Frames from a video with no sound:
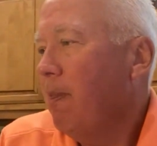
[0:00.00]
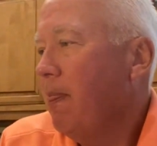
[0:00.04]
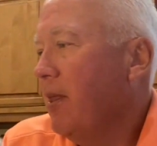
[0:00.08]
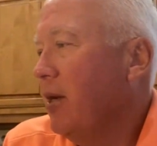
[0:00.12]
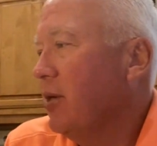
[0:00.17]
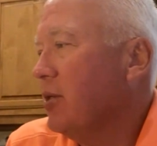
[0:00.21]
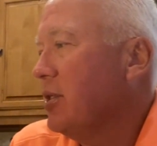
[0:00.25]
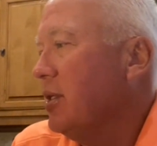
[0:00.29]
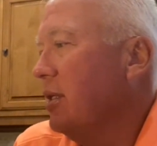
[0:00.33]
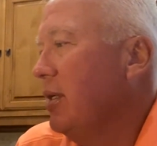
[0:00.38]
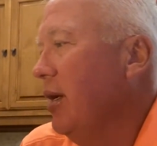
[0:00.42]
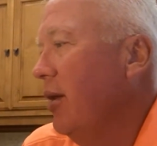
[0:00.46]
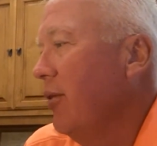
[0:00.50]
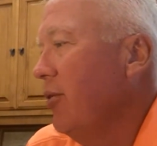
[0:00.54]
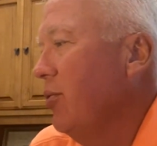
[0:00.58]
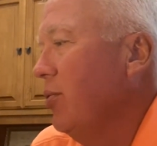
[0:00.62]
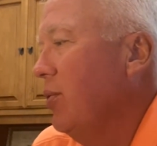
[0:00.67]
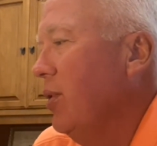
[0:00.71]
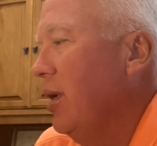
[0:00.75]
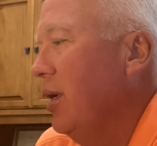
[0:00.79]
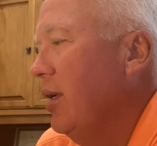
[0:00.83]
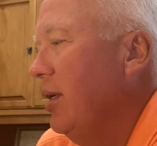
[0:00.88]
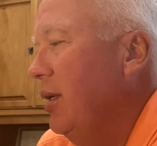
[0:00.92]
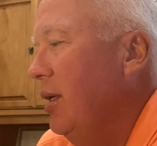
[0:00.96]
There's another
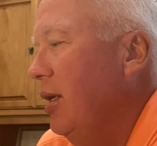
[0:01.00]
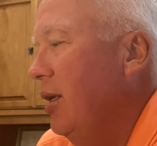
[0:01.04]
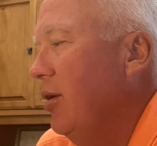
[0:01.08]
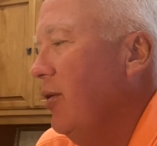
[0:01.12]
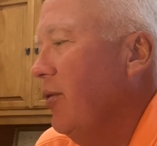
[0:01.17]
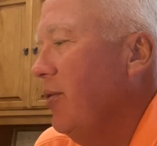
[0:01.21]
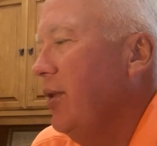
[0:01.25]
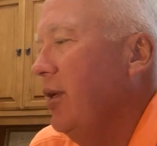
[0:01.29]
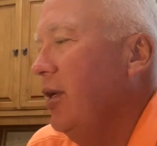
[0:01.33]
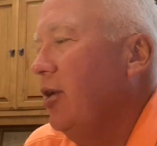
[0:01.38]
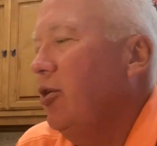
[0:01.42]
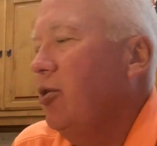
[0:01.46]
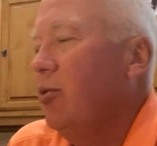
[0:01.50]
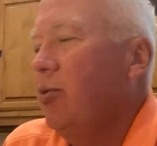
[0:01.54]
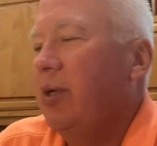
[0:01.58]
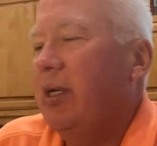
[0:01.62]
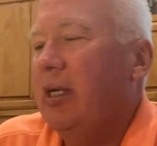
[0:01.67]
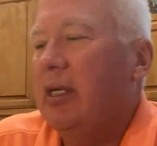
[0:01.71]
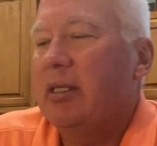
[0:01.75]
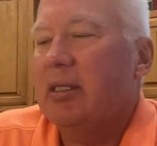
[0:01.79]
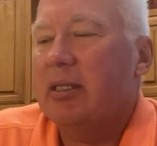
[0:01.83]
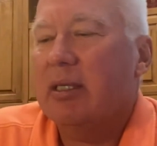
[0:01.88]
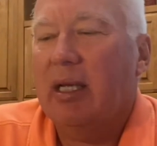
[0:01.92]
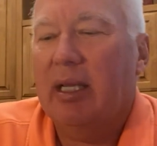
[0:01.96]
one, the
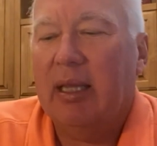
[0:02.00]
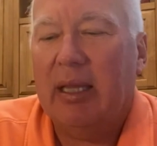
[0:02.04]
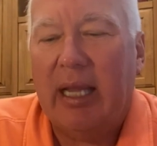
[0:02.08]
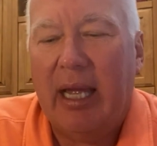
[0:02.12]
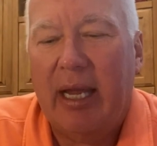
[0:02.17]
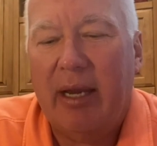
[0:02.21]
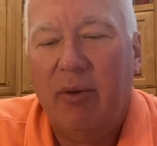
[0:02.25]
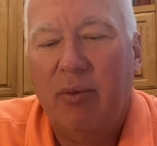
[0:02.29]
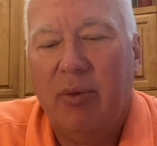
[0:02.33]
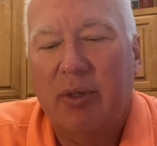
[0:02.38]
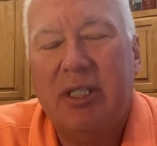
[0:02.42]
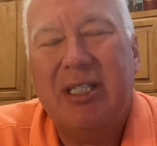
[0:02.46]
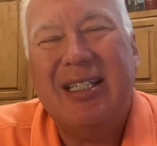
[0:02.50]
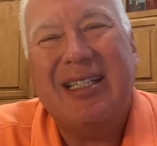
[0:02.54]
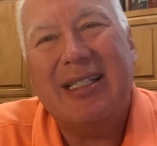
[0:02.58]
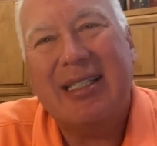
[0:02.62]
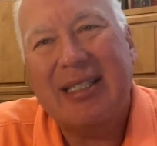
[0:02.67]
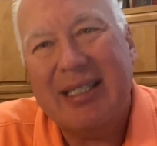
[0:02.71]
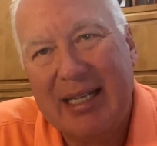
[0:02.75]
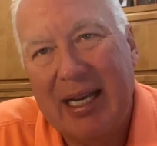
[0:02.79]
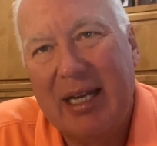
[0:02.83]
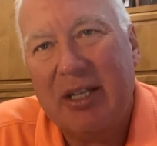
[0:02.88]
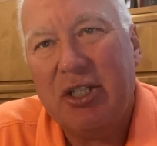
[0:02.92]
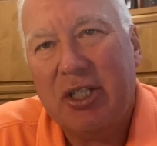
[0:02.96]
annuities language
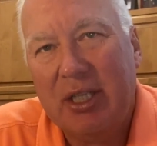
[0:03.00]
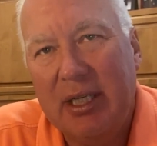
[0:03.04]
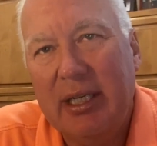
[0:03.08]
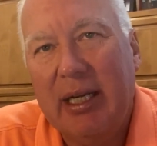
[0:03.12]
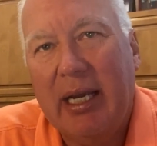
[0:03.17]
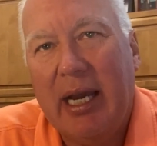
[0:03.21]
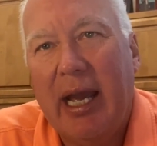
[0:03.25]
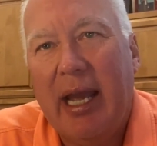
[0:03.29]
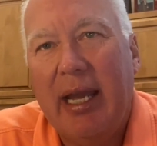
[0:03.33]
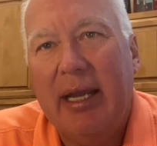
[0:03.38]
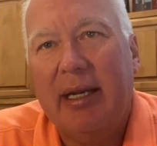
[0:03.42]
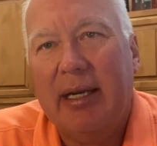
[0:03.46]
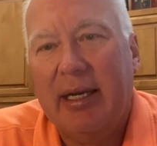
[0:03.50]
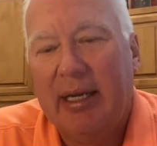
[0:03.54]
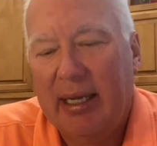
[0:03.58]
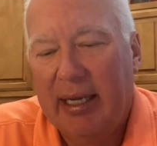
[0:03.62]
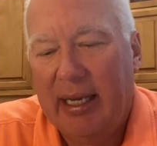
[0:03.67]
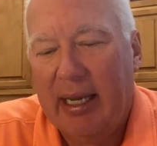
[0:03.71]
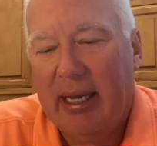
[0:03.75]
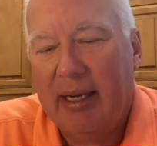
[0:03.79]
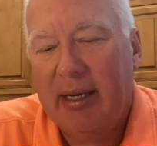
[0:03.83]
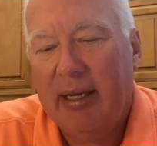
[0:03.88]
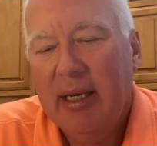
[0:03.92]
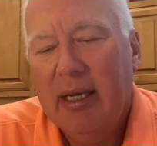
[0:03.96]
discussion guide. And
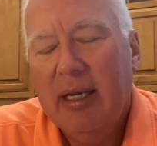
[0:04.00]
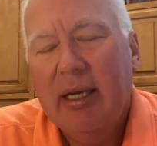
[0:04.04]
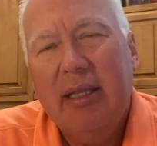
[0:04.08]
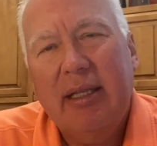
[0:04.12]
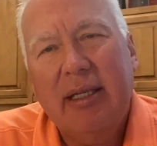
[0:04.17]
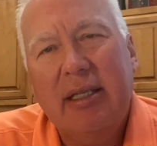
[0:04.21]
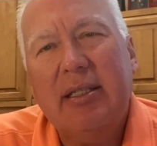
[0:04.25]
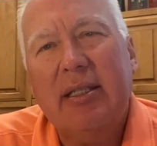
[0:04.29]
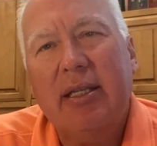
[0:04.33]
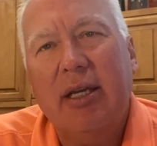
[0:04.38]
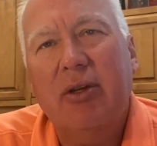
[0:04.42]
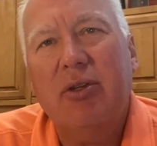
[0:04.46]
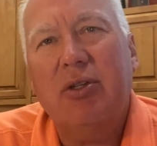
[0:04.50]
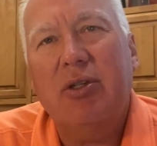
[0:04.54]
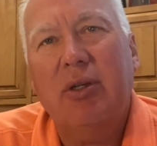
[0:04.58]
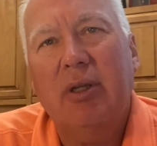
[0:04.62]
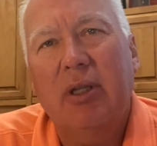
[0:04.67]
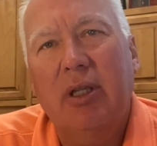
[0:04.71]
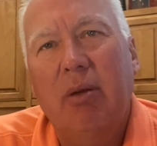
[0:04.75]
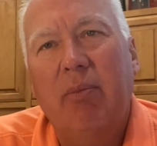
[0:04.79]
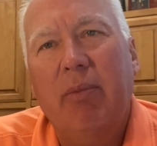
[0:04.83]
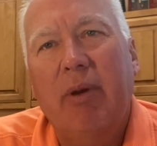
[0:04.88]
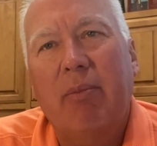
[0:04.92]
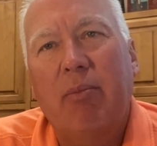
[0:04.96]
again, this tells you a
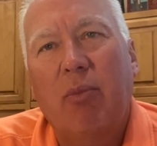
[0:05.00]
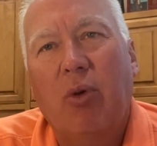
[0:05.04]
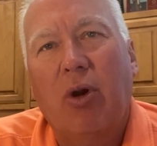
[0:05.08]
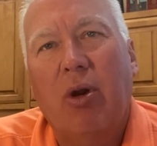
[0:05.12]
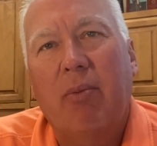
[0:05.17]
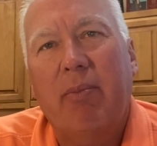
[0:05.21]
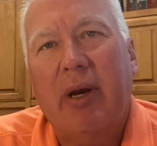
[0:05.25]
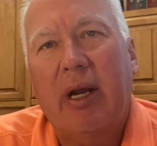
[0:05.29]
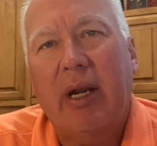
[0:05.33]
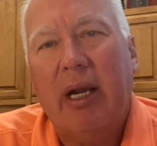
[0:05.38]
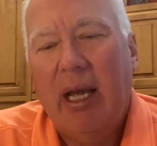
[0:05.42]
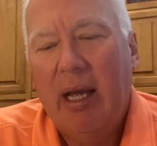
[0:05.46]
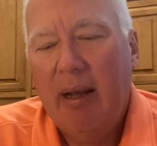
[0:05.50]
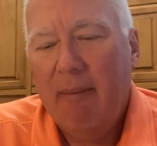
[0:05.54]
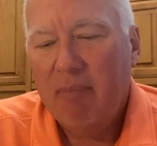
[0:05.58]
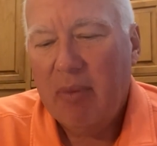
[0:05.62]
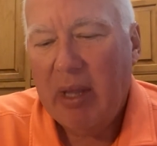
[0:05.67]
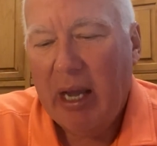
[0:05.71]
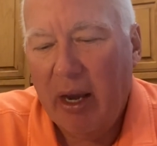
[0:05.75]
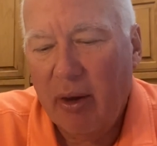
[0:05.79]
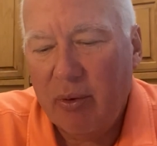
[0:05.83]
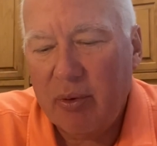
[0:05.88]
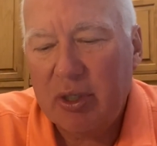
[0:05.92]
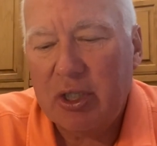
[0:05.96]
little bit more about
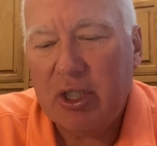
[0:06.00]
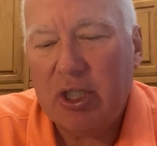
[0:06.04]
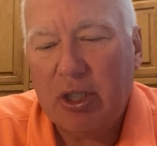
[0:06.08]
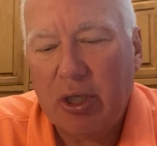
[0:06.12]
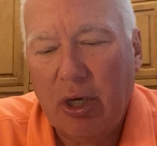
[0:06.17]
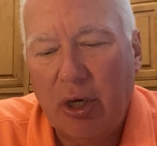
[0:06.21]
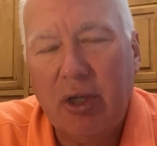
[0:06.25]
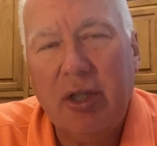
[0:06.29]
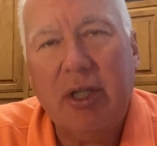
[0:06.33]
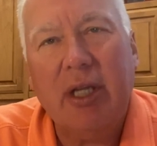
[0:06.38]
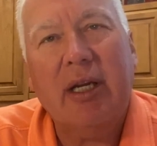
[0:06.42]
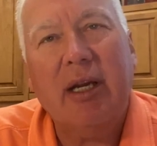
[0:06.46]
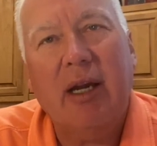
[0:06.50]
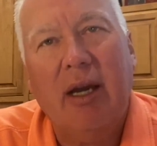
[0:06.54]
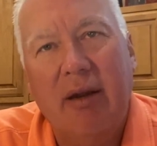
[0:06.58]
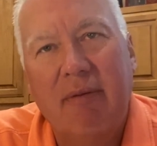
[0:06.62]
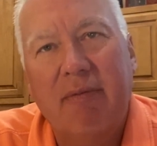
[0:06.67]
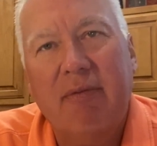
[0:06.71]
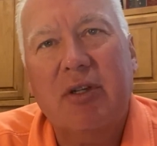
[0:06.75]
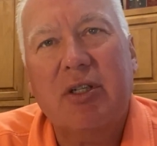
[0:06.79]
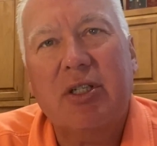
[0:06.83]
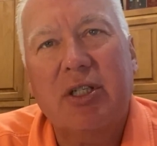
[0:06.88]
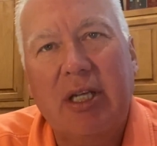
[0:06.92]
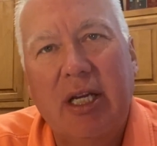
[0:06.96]
how to start the
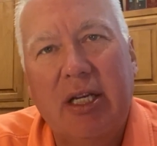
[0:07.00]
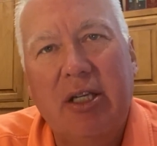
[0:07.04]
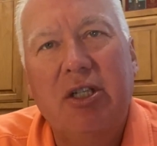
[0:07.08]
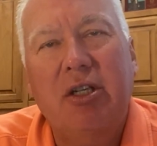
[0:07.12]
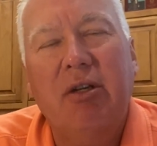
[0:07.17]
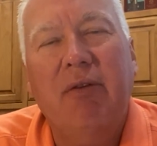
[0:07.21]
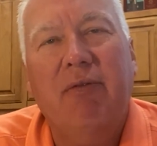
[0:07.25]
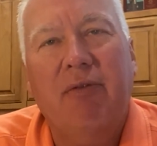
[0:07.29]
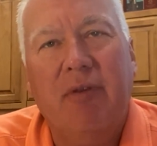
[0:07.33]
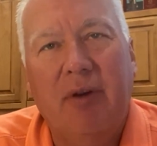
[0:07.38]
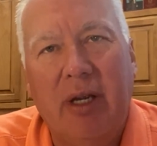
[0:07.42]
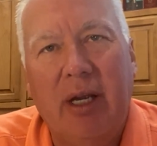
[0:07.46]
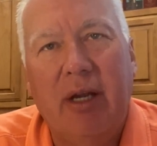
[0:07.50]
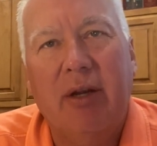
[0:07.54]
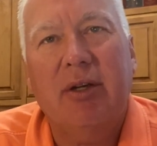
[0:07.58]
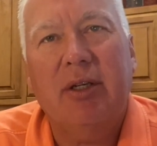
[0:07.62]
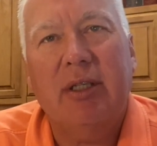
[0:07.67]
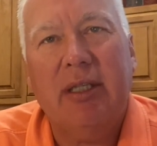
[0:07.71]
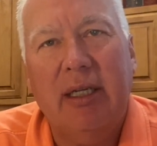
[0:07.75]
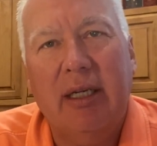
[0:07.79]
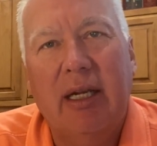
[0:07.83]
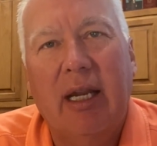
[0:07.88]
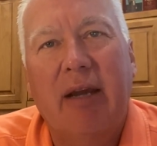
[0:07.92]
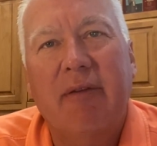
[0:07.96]
conversation for
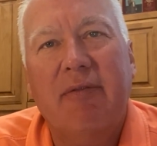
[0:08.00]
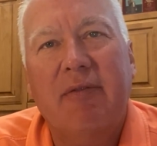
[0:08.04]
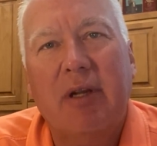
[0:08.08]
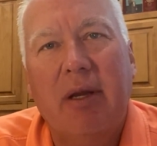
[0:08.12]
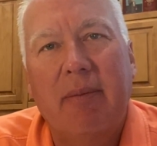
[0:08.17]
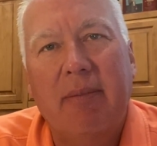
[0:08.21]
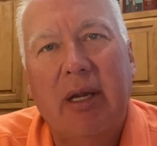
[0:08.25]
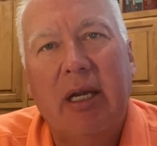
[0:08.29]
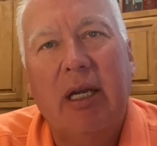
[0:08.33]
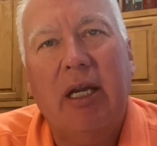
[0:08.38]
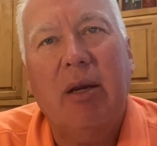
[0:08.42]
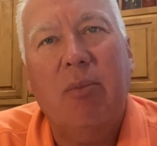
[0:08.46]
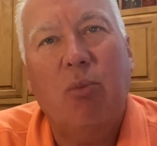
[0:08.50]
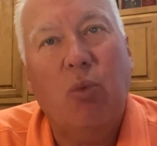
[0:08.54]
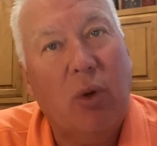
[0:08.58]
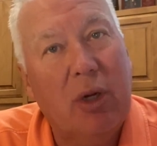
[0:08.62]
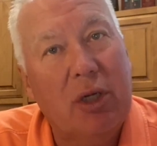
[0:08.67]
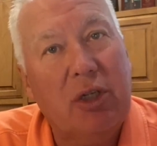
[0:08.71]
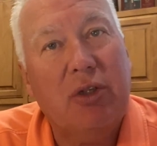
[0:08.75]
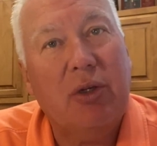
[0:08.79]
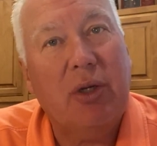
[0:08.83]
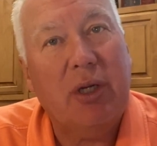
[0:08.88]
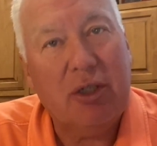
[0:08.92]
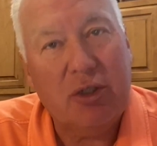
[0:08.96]
guaranteed lifetime income.
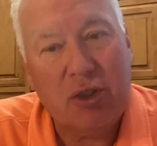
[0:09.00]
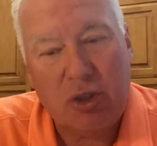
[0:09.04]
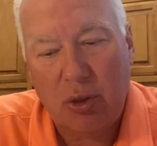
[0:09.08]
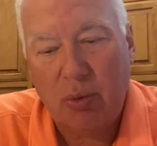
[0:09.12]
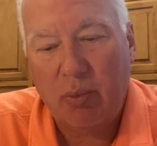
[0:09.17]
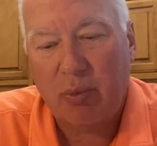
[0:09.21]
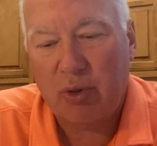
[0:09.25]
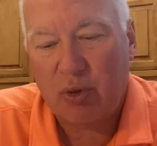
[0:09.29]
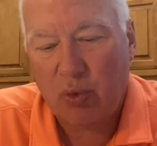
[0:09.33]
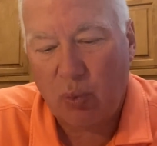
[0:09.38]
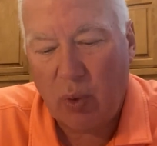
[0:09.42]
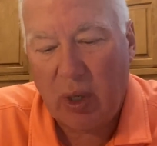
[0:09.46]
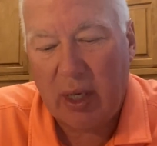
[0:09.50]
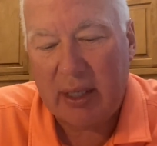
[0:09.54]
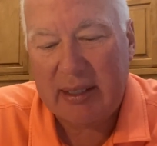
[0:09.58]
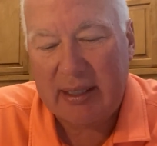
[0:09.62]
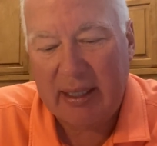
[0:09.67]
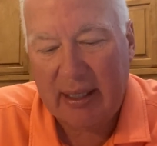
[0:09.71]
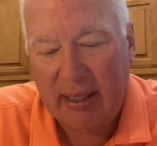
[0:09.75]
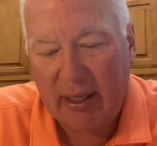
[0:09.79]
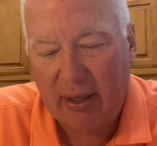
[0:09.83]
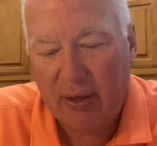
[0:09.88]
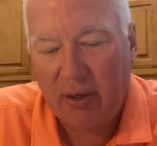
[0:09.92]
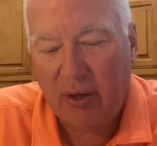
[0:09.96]
What do consumers want
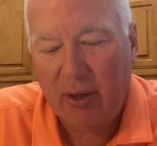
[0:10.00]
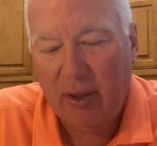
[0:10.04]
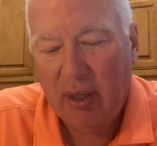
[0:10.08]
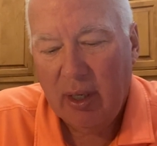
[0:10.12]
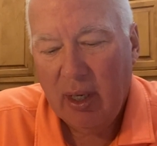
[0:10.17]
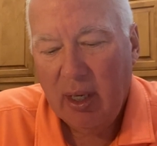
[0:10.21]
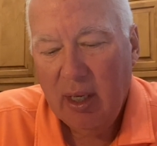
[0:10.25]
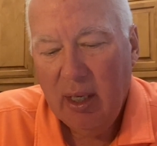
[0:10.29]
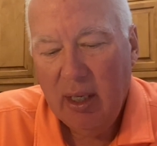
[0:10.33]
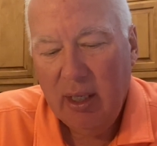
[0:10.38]
to hear?